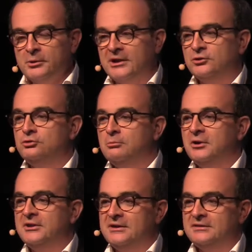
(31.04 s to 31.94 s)
create new
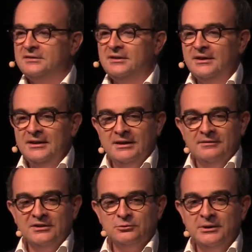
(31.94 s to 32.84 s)
models
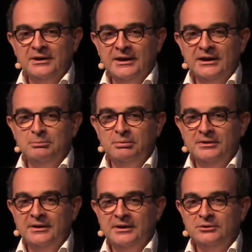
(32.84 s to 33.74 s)
that will help
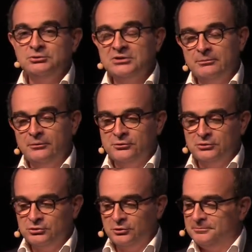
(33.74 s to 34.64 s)
to shape the
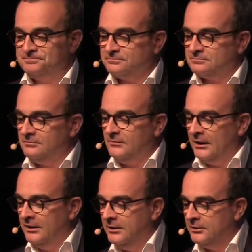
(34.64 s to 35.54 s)
future.
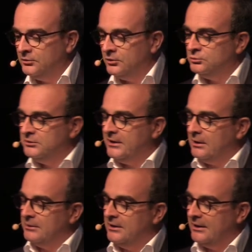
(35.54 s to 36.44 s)
So today
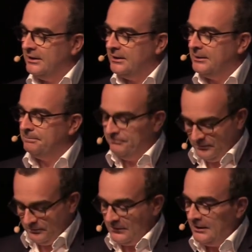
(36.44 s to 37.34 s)
I will
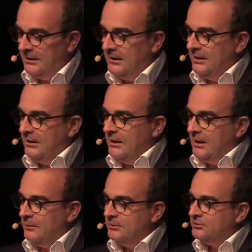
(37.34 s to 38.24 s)

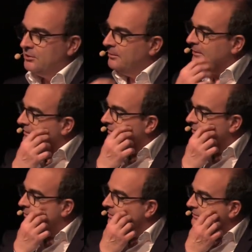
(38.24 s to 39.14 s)
talk a bit
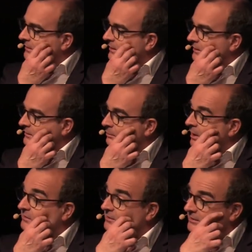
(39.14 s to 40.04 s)
about
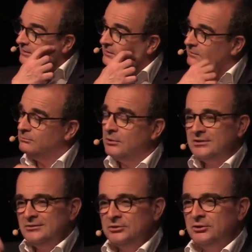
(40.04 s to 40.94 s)
smart cities,
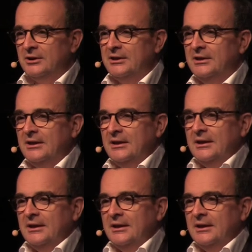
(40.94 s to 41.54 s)
but not only,